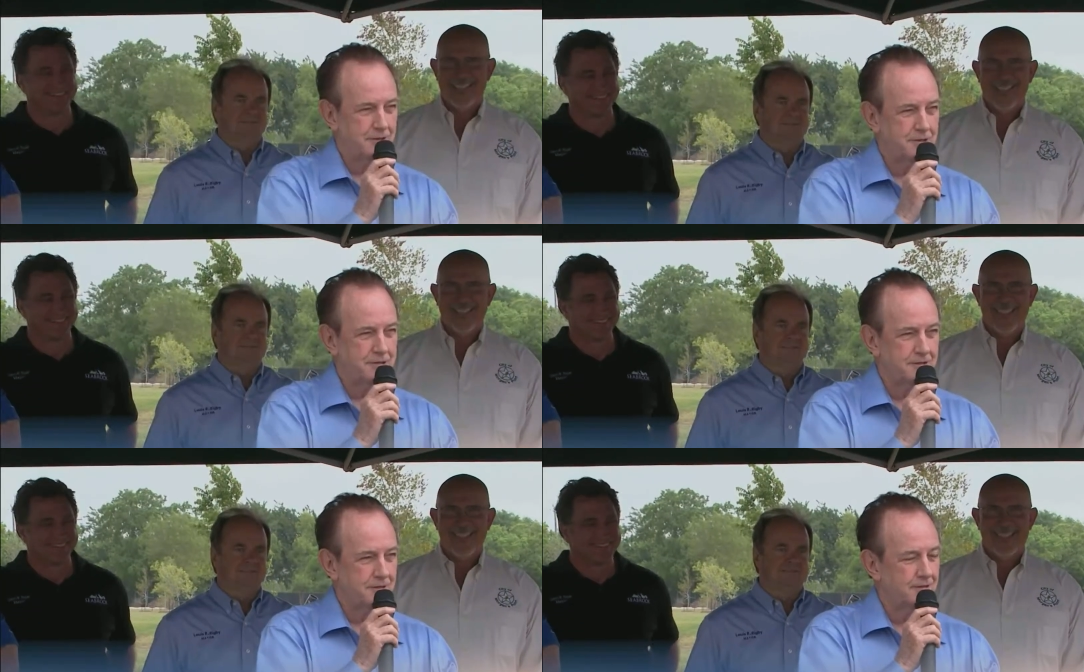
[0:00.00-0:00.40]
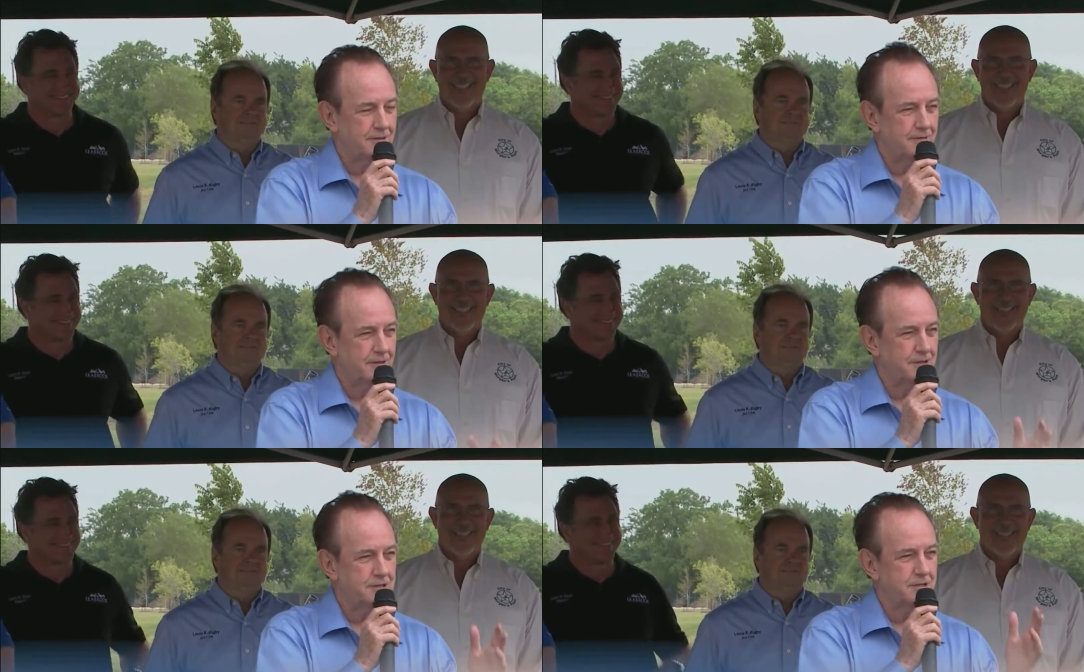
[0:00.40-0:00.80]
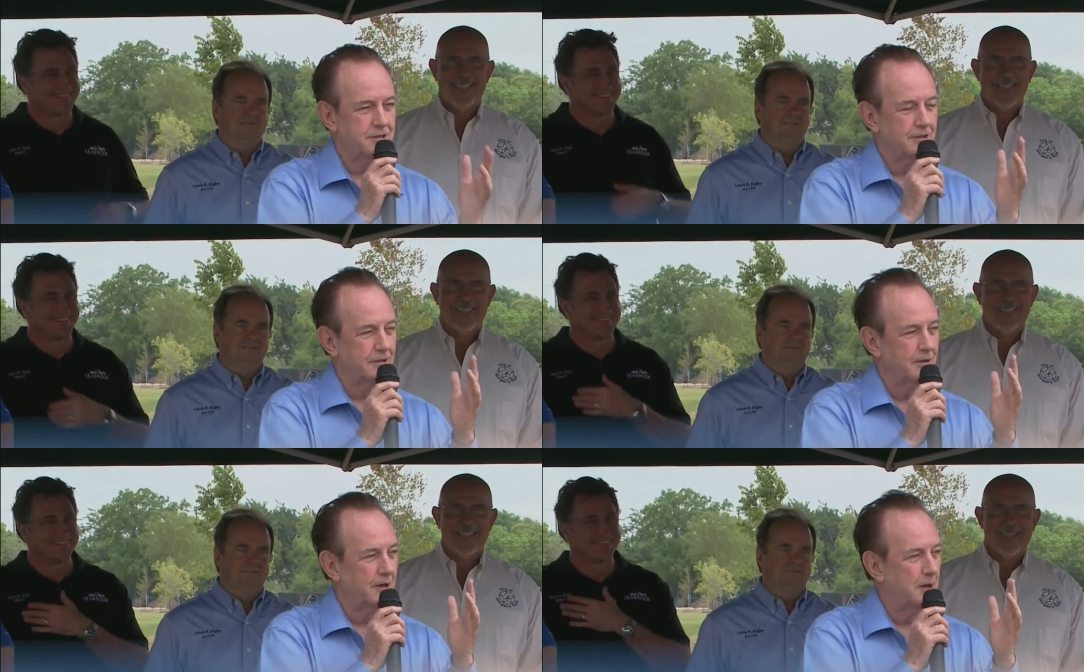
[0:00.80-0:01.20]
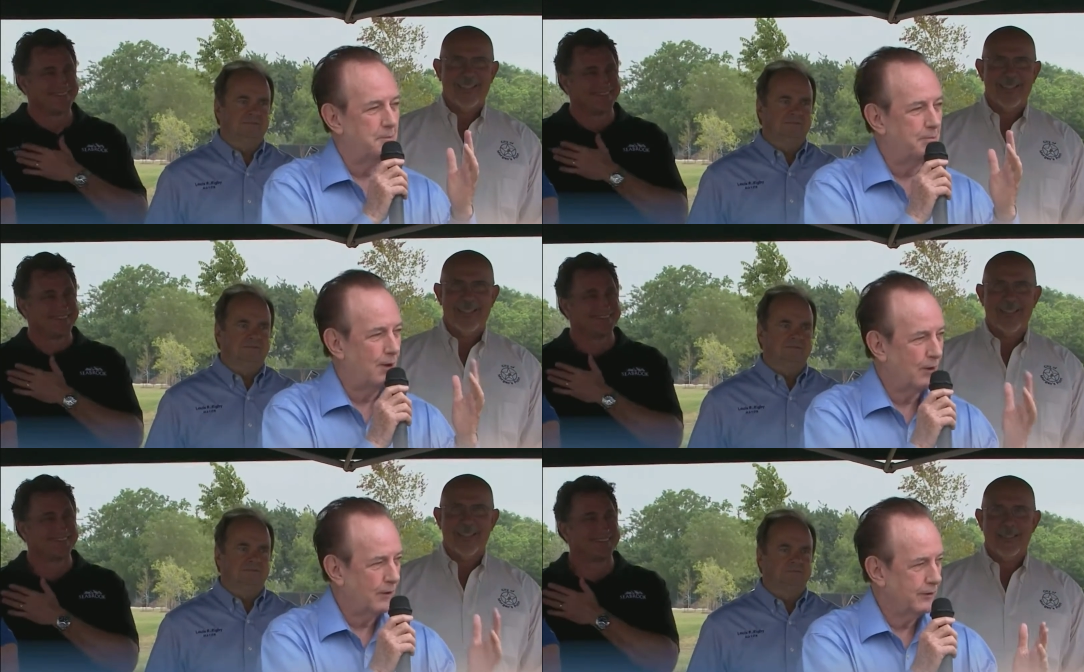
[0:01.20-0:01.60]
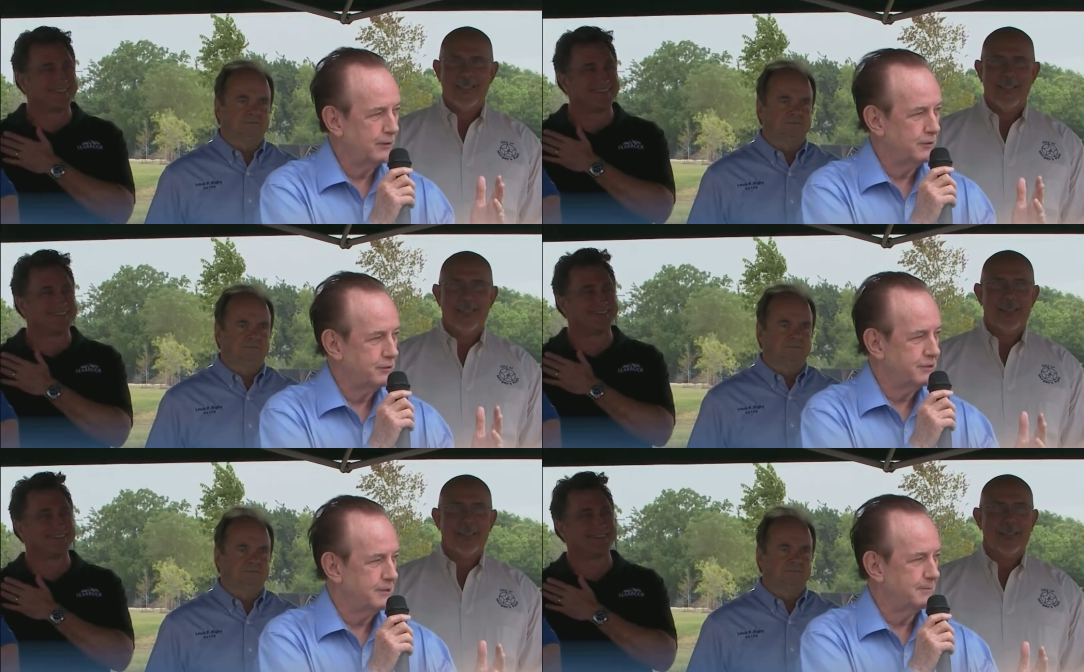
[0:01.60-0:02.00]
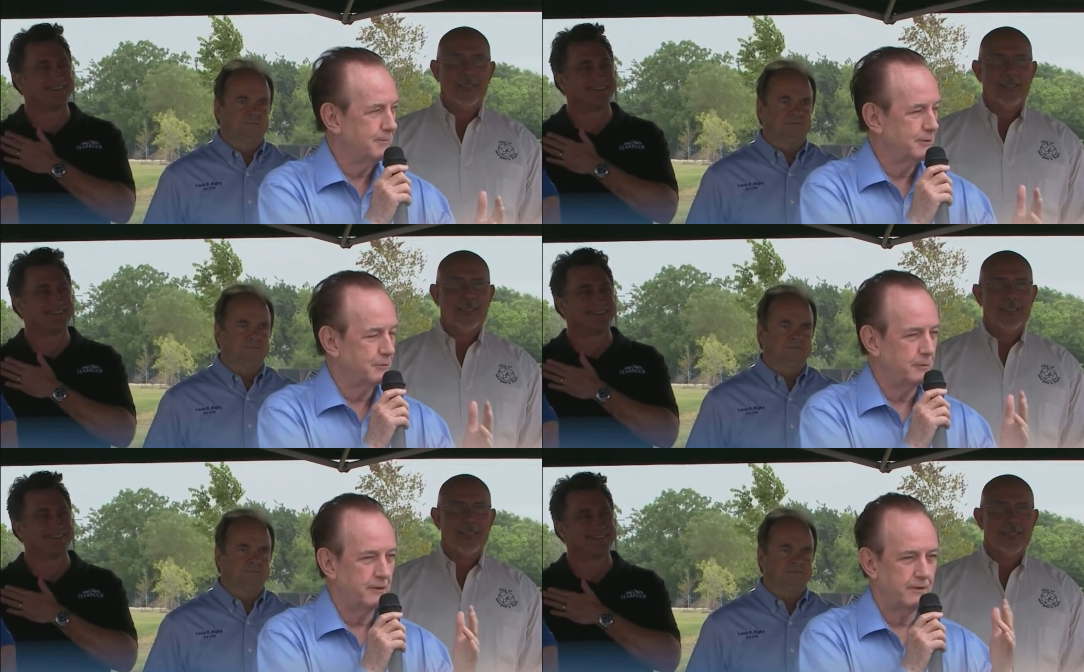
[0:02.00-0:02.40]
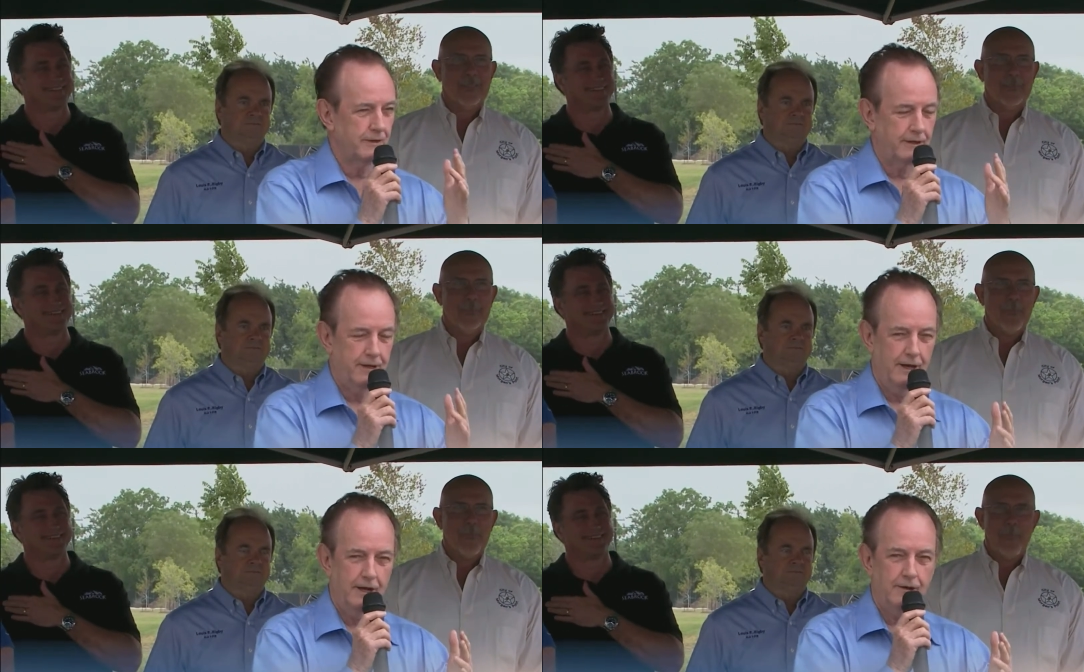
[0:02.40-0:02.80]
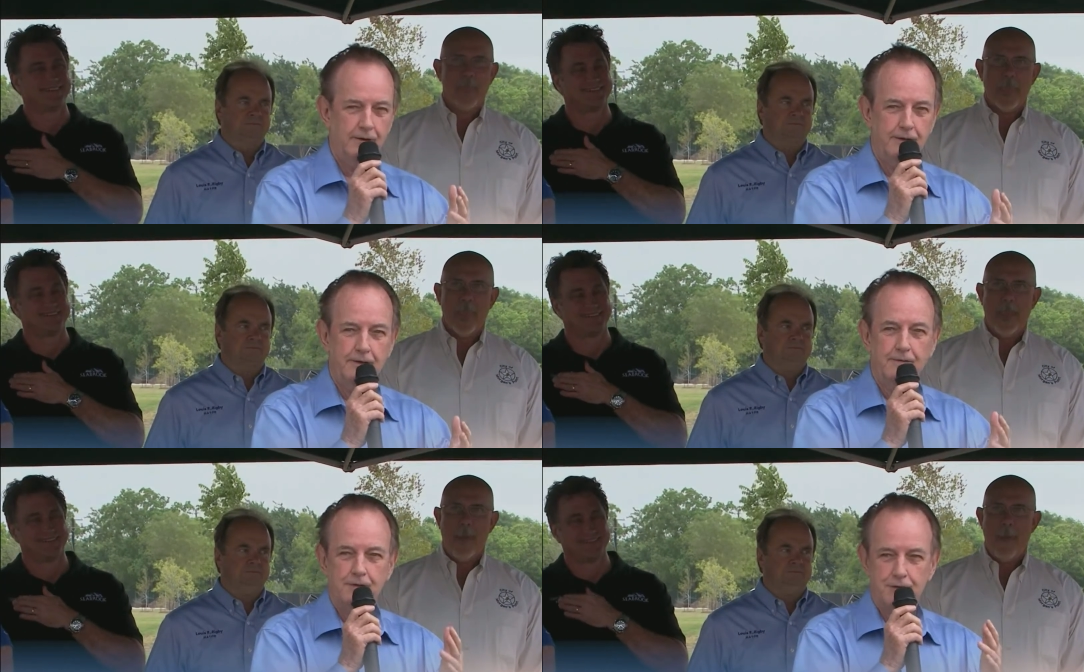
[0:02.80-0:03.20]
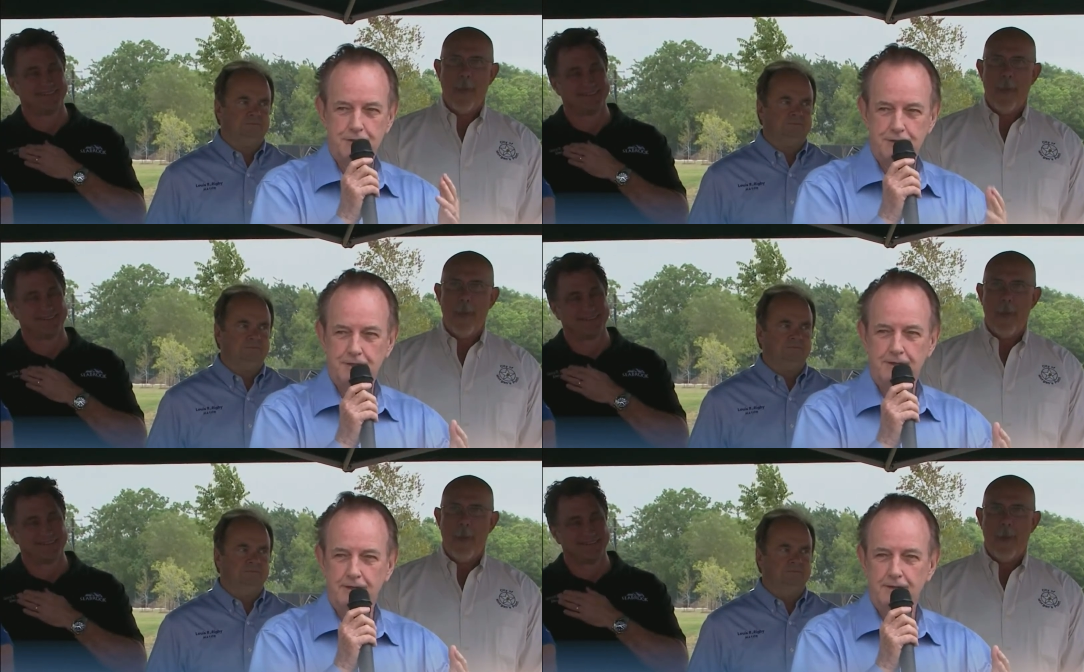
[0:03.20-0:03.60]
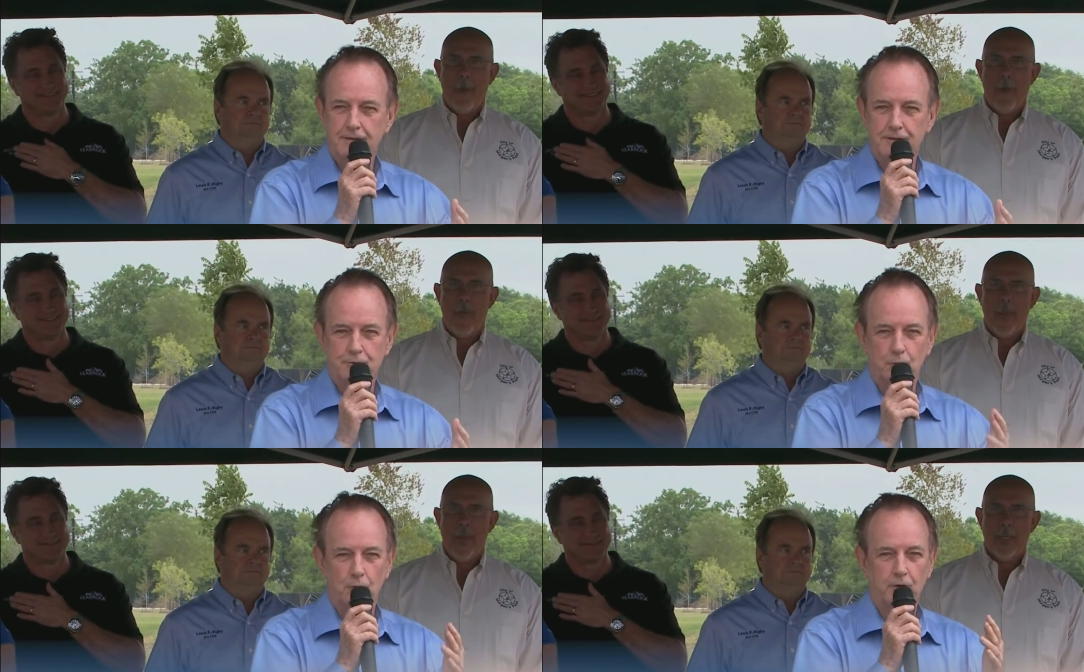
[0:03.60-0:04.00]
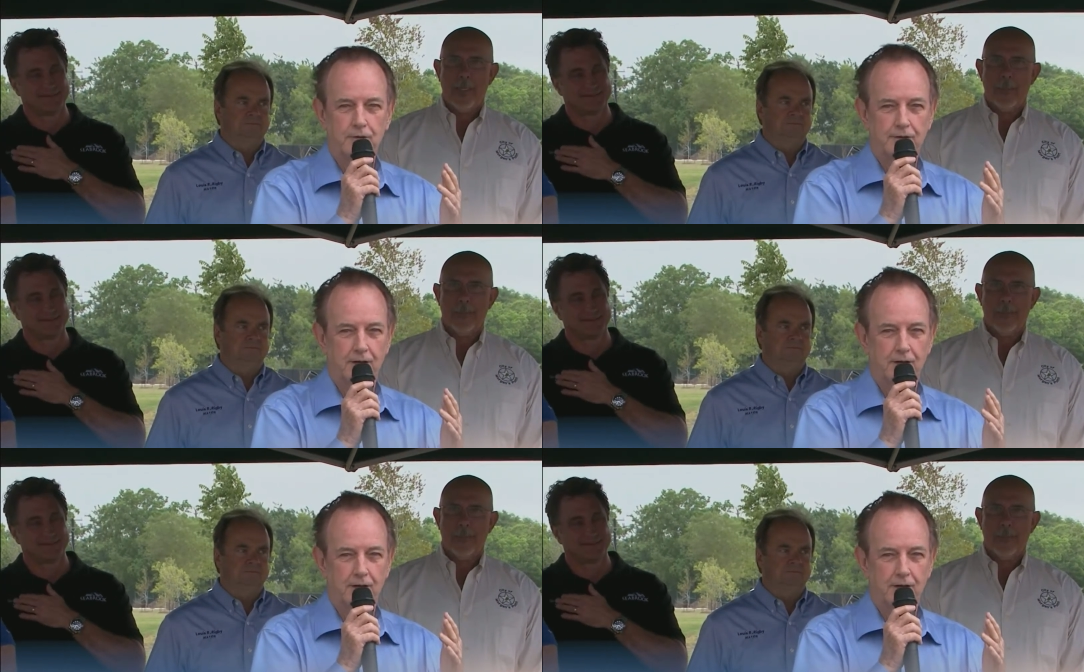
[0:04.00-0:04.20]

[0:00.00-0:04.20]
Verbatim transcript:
Speaker 1: this is, this is a, a partnership between the county and the city that's worked